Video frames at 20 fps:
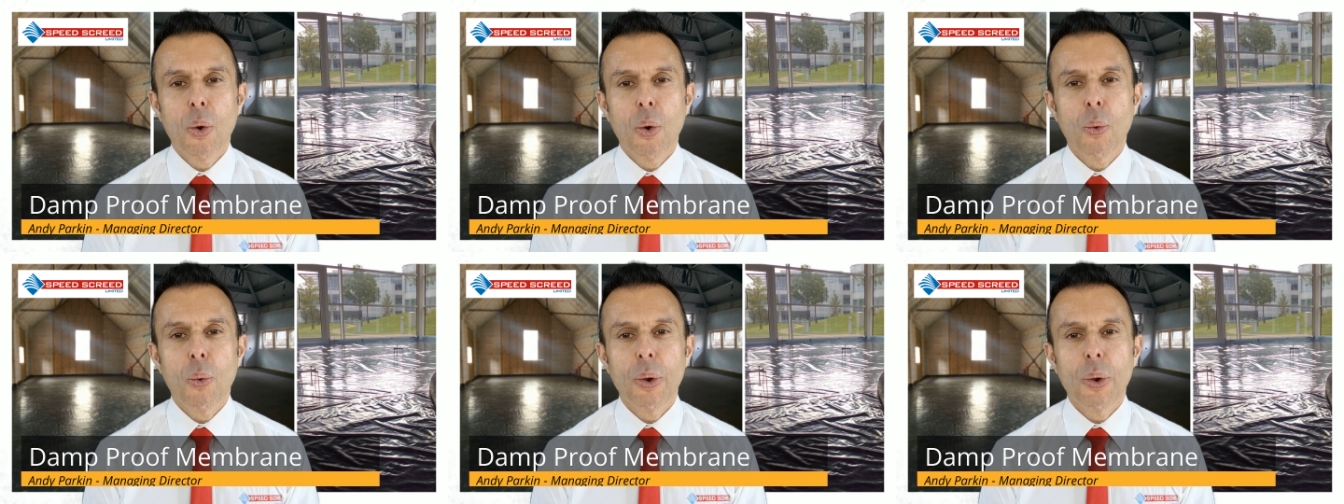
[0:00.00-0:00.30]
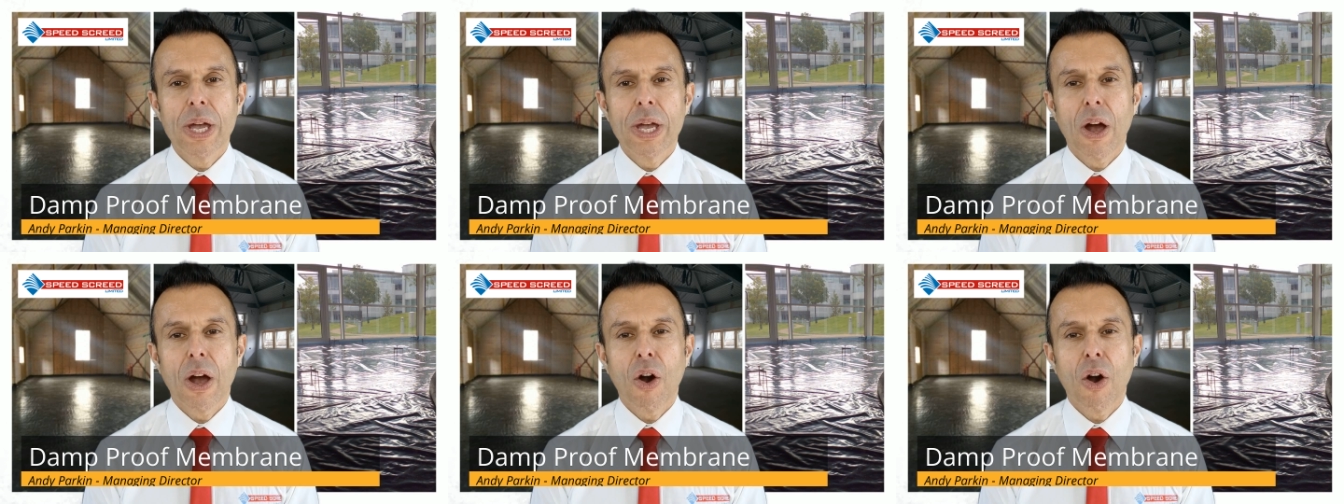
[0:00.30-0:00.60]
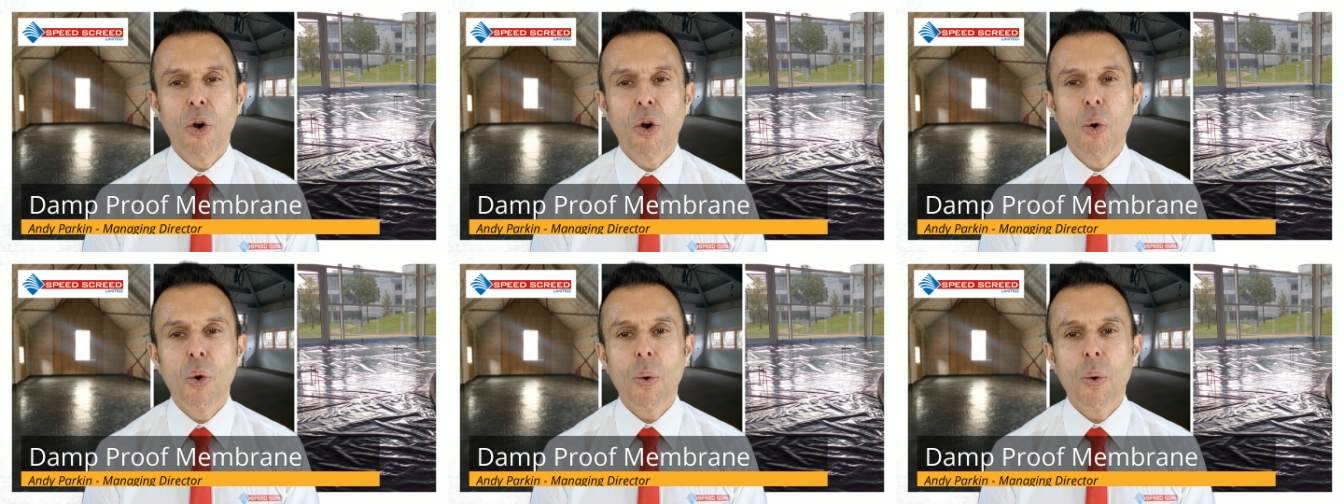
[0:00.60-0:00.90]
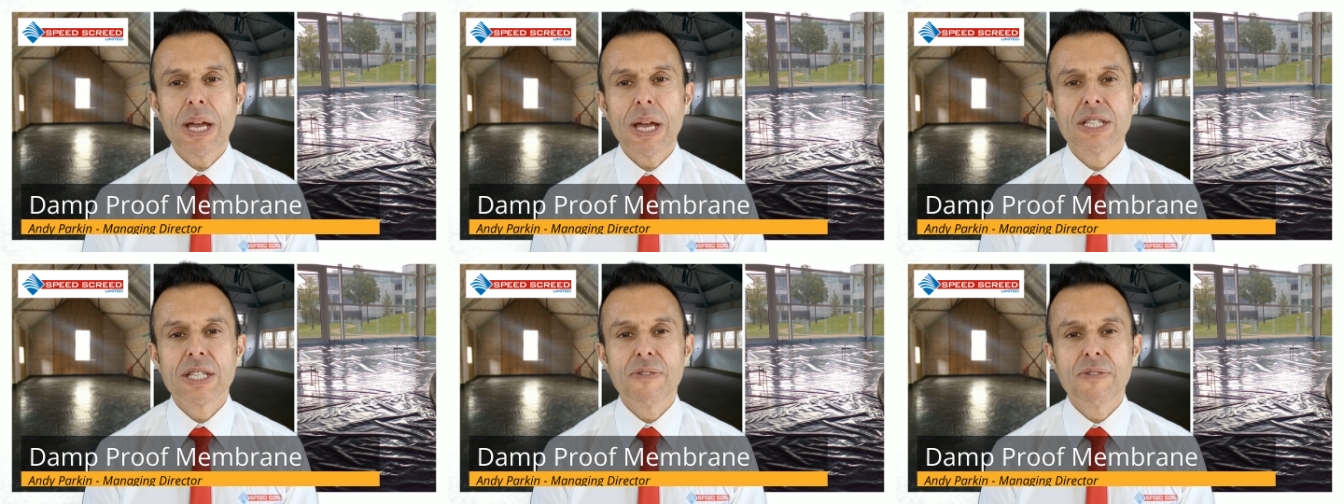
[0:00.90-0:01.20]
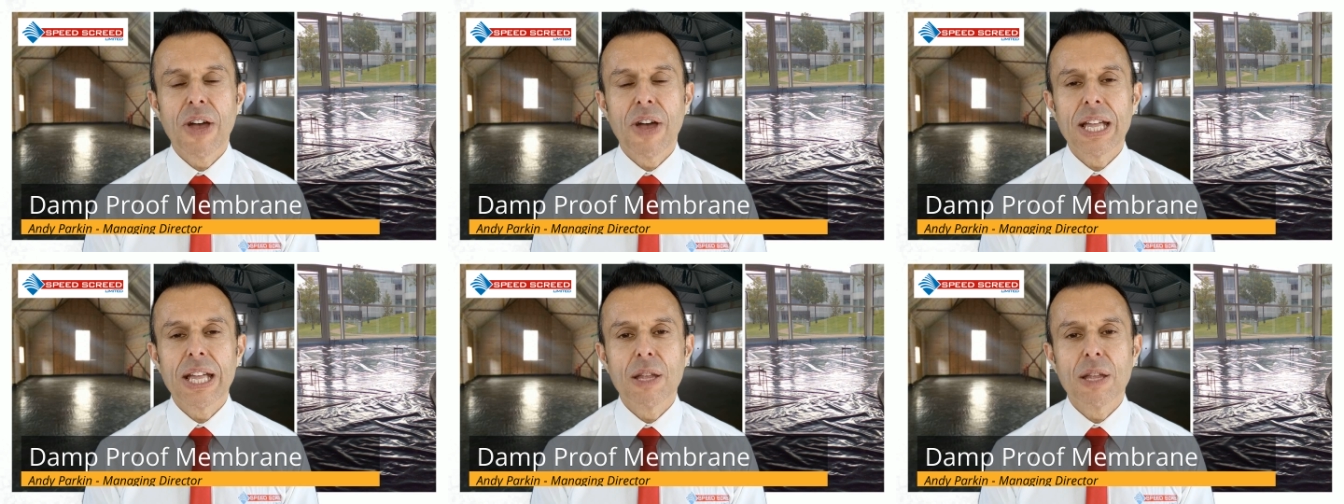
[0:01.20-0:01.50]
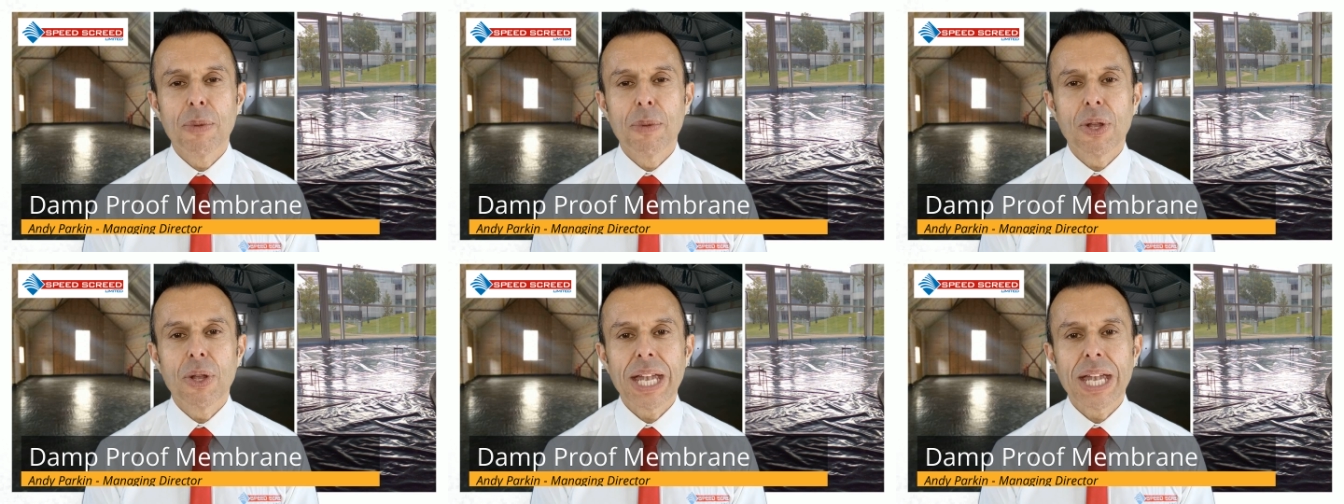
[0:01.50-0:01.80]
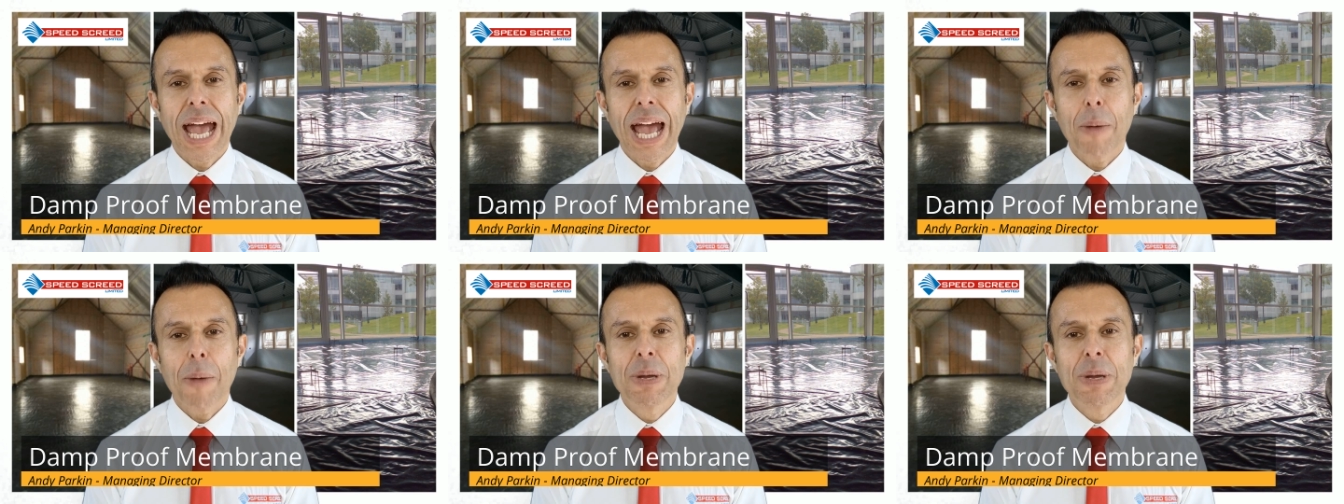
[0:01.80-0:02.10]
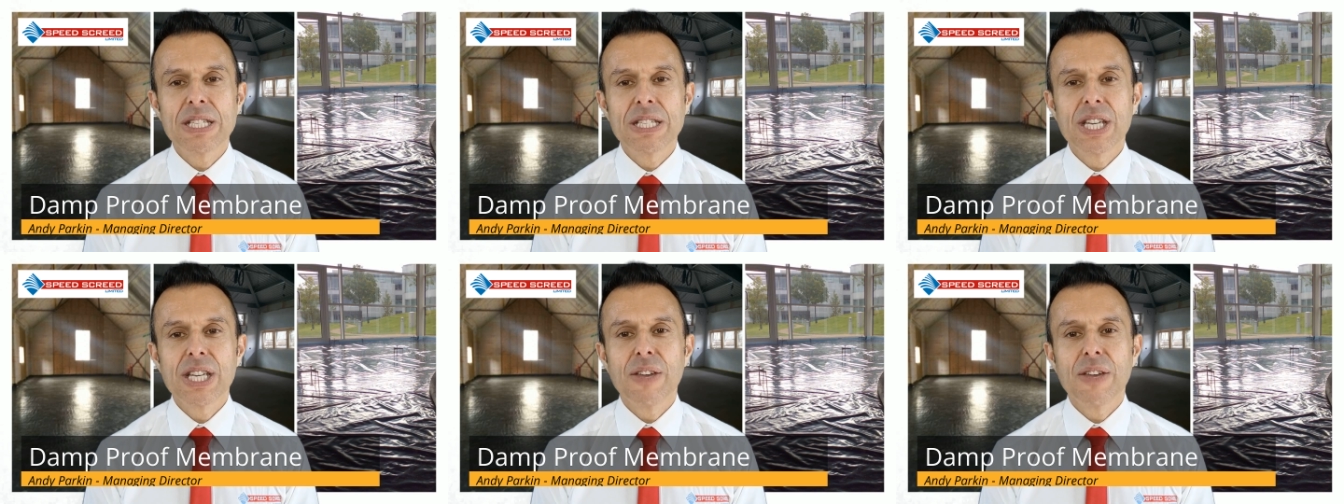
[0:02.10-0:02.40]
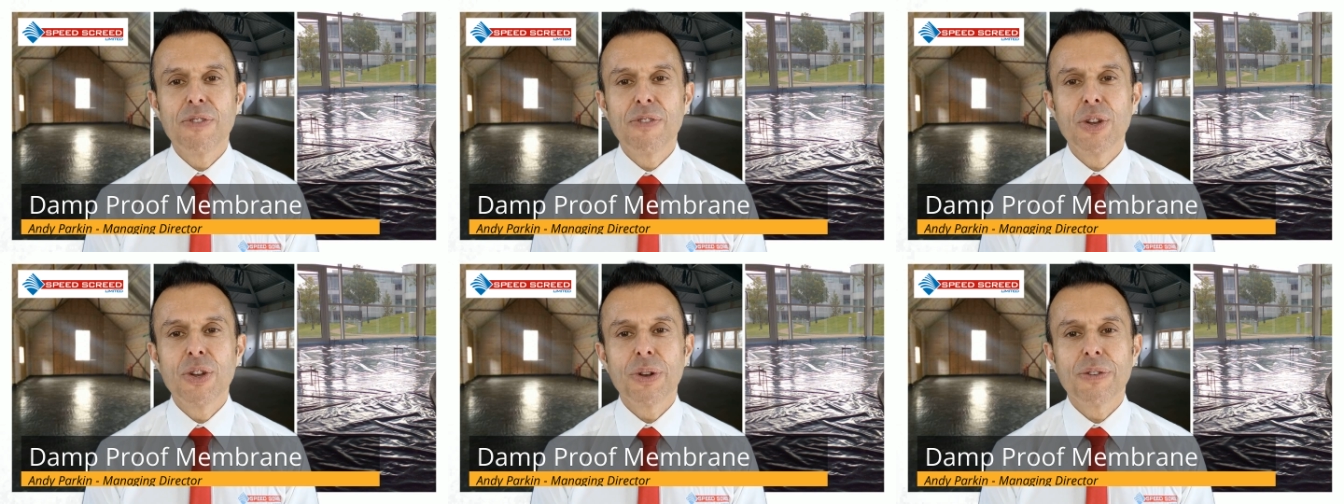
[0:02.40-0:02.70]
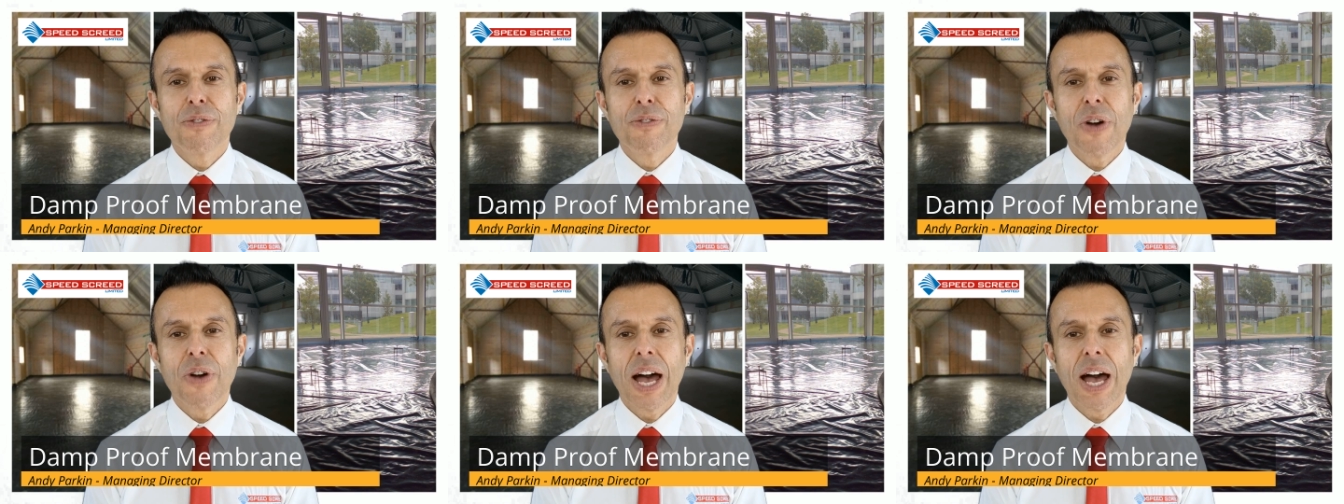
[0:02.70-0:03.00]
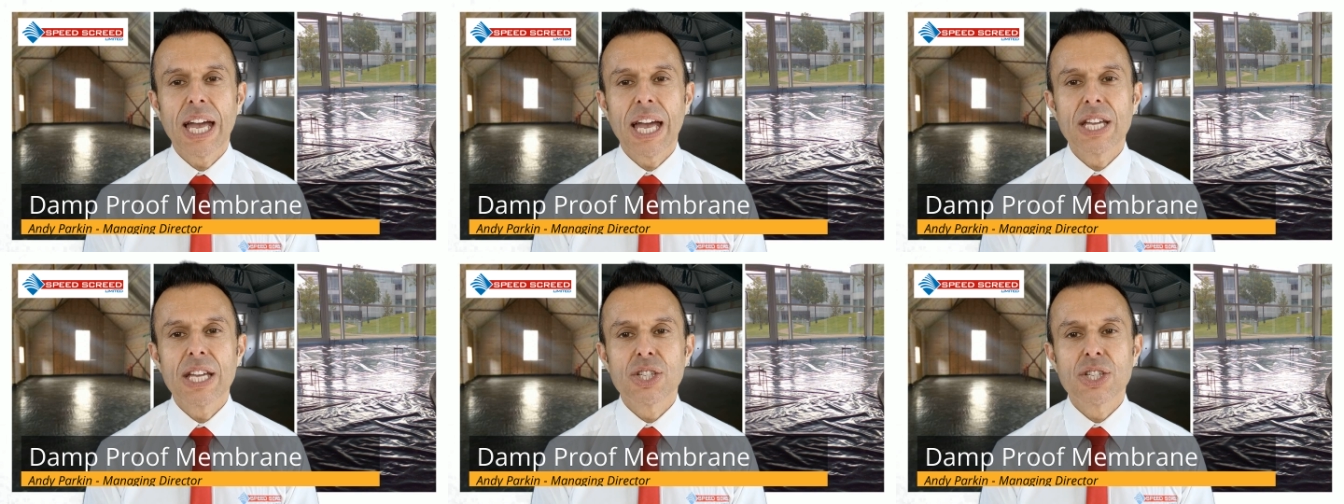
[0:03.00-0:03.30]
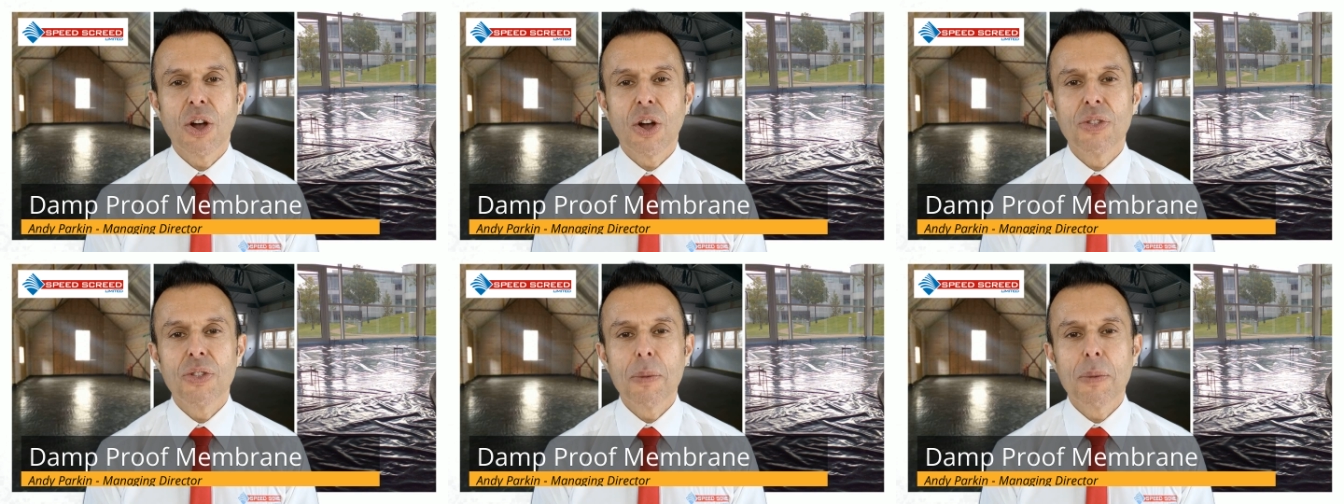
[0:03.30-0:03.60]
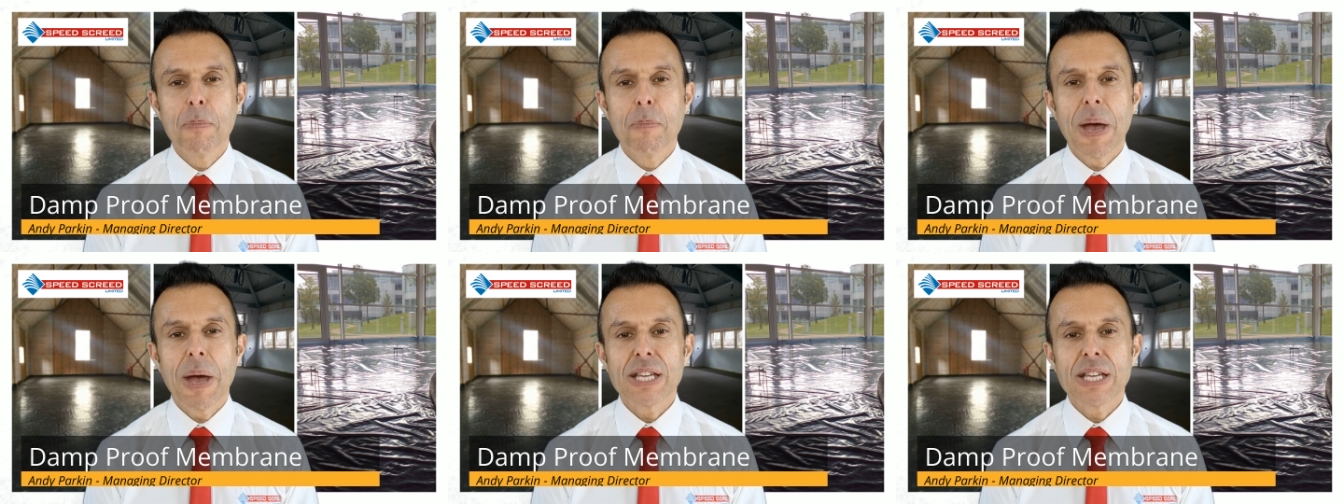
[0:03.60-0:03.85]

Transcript: we are always available and happy to give you advice on the